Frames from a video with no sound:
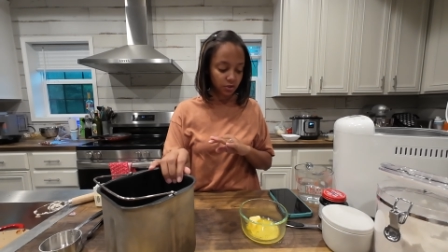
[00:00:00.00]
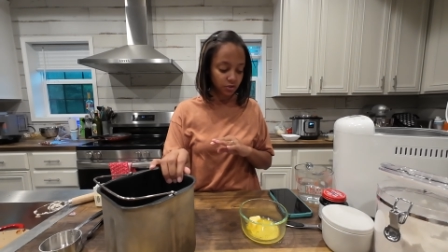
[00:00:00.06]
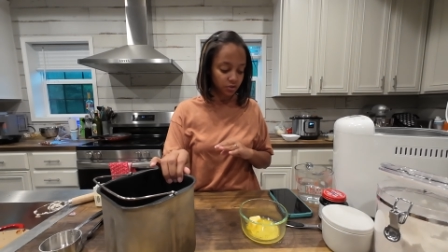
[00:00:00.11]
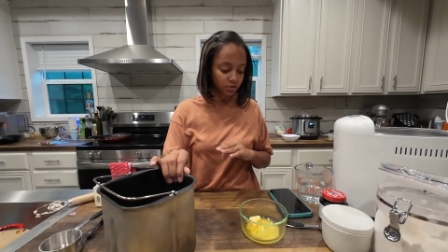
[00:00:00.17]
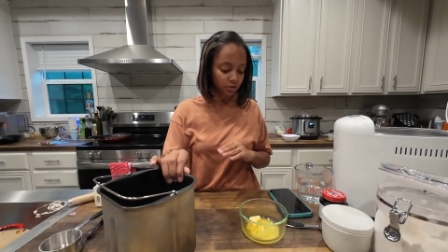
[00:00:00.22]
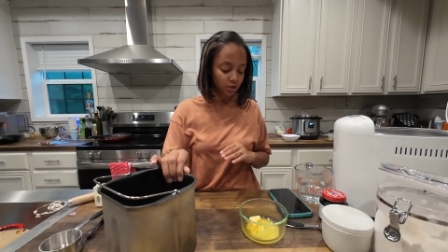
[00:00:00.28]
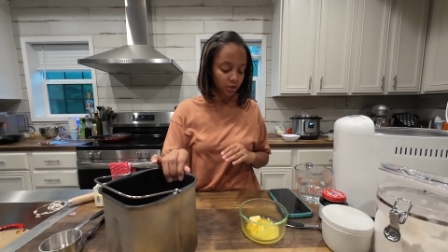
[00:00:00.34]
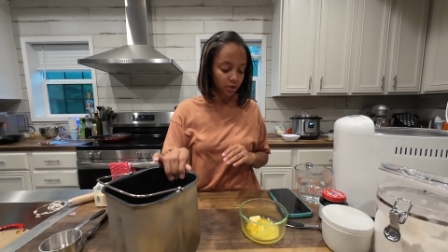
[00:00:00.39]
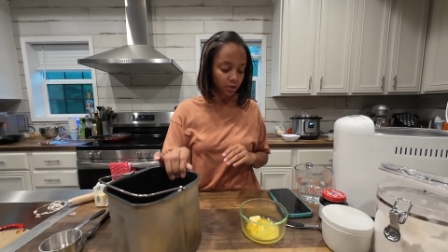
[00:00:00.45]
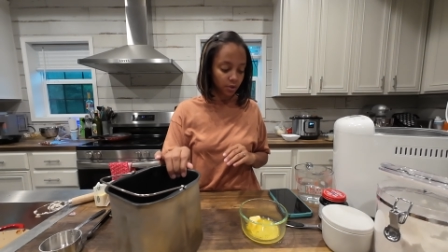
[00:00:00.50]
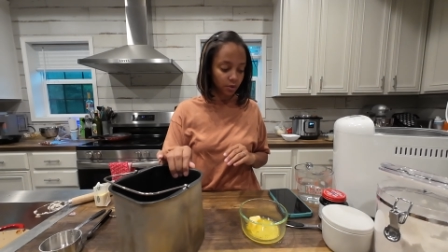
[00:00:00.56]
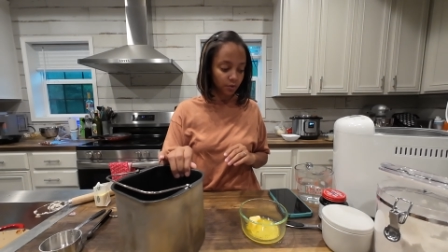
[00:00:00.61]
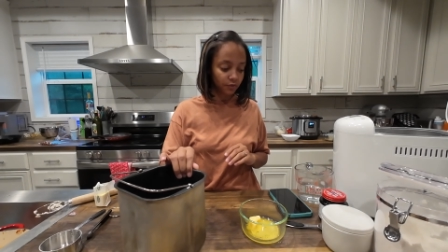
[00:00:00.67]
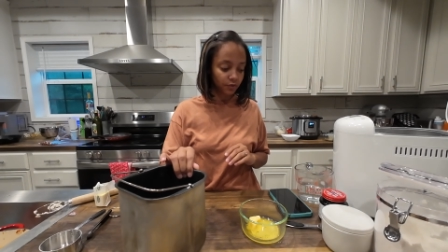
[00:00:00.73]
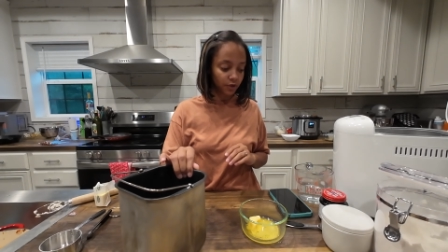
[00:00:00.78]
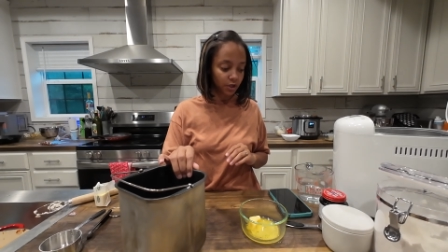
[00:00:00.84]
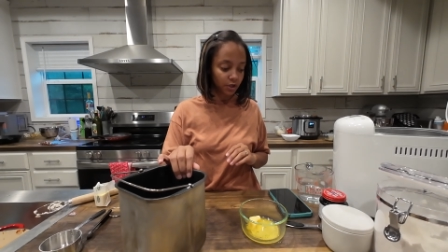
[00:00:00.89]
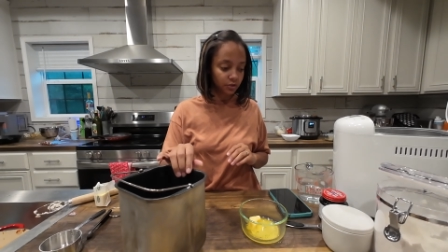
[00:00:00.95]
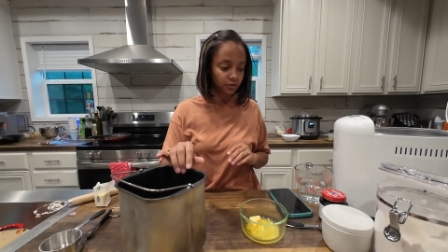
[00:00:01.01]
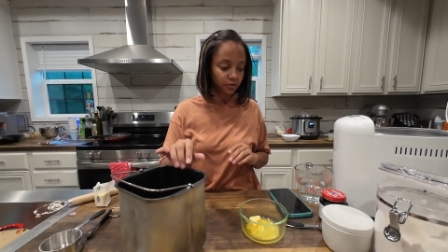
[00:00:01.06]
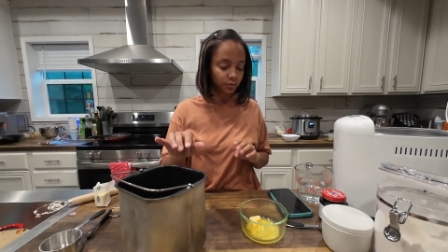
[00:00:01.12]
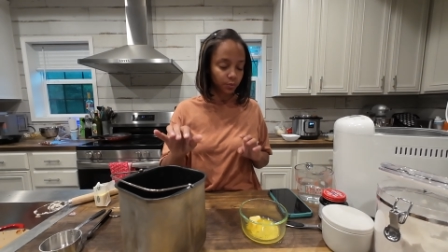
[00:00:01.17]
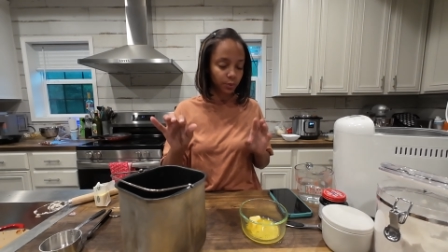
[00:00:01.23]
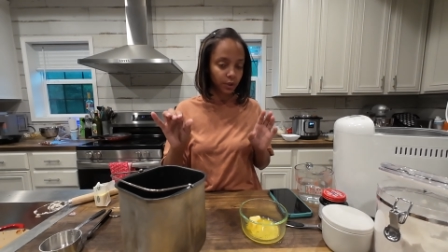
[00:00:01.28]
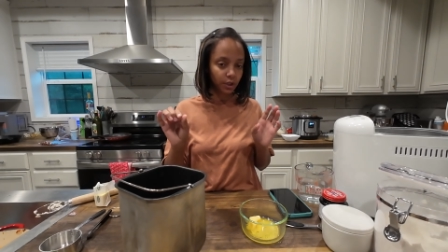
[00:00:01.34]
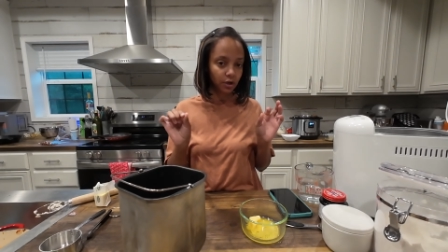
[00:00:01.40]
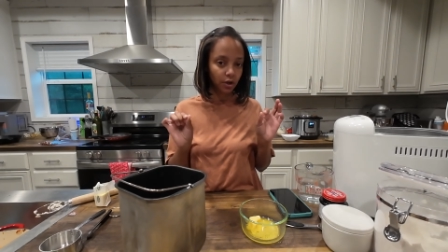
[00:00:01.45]
So first
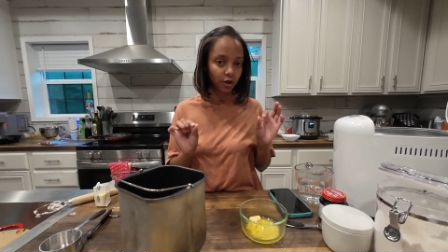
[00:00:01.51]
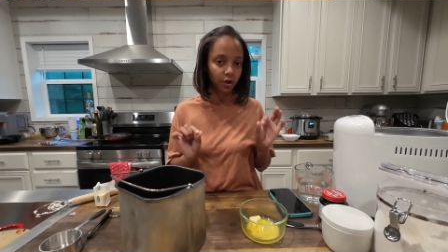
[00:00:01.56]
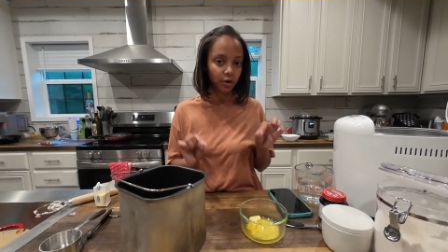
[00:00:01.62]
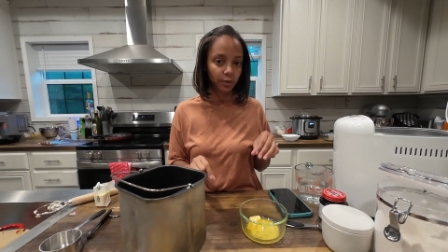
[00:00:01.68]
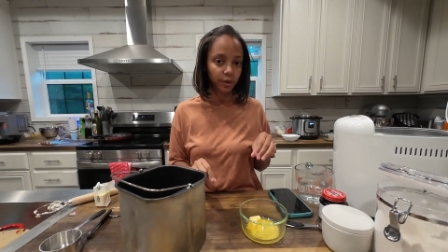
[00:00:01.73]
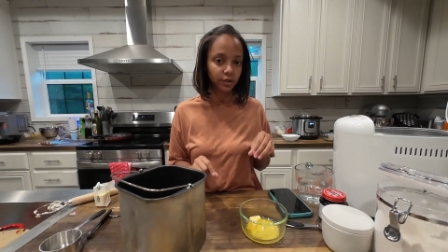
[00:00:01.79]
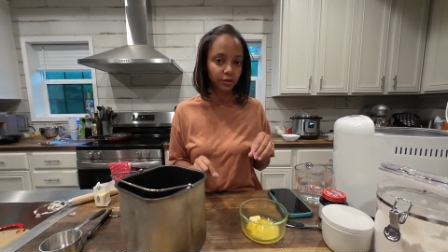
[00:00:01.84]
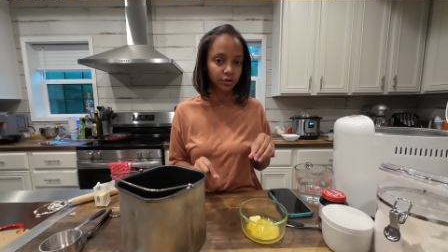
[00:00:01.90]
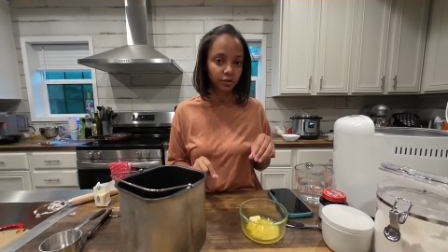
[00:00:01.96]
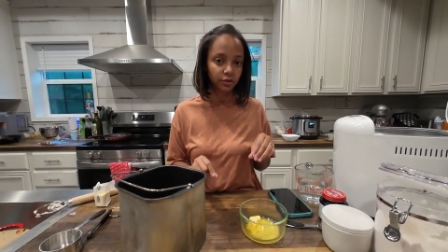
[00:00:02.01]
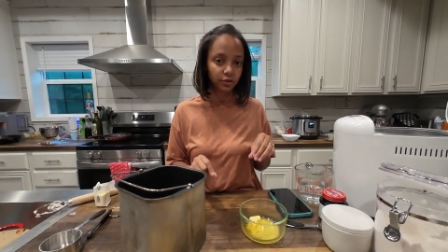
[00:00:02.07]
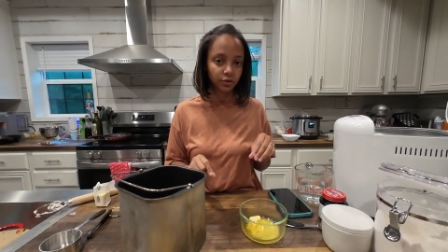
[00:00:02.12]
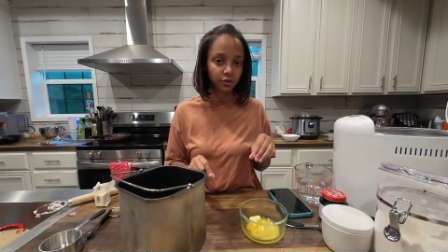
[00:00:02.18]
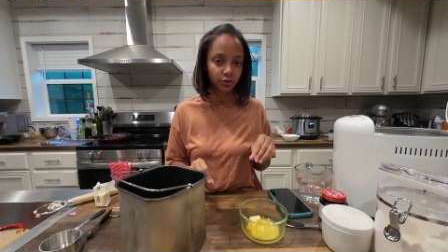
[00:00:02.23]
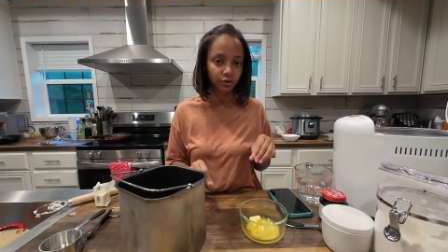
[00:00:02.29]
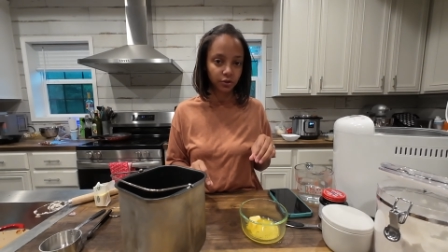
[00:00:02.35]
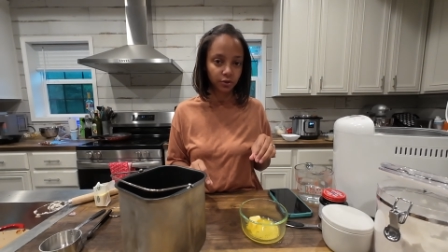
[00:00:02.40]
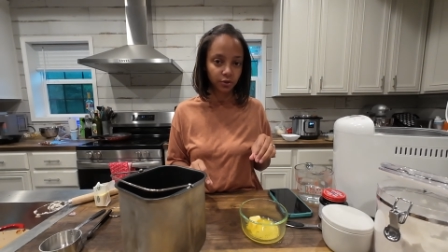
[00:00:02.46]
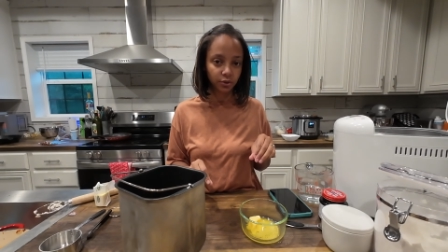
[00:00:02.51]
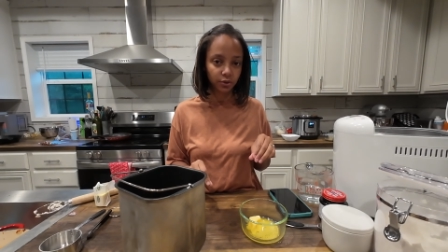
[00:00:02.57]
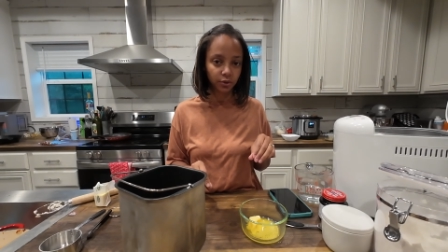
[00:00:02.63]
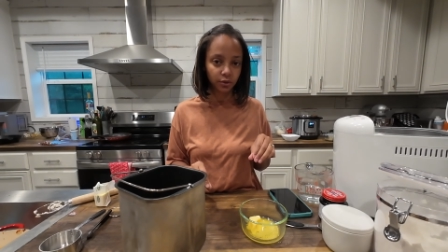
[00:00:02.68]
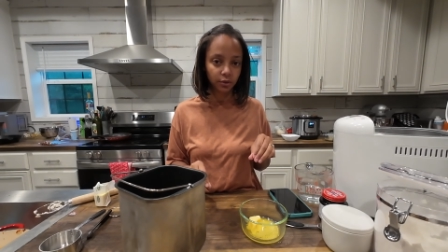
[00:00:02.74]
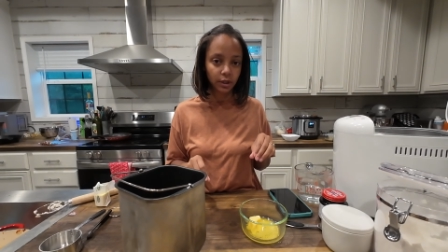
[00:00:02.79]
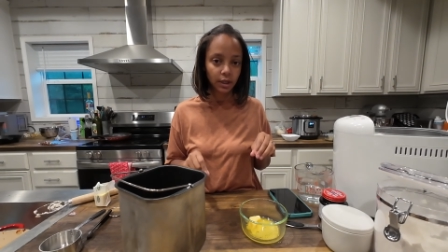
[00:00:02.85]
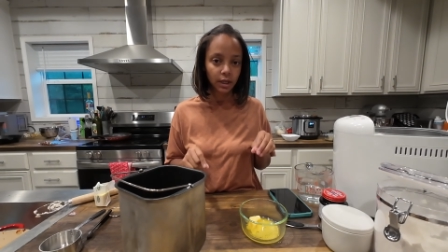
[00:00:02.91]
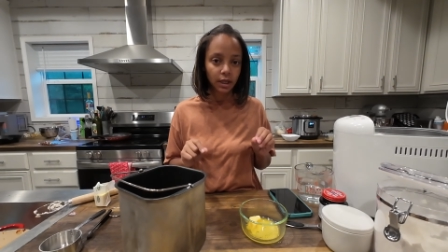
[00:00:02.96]
we are going to do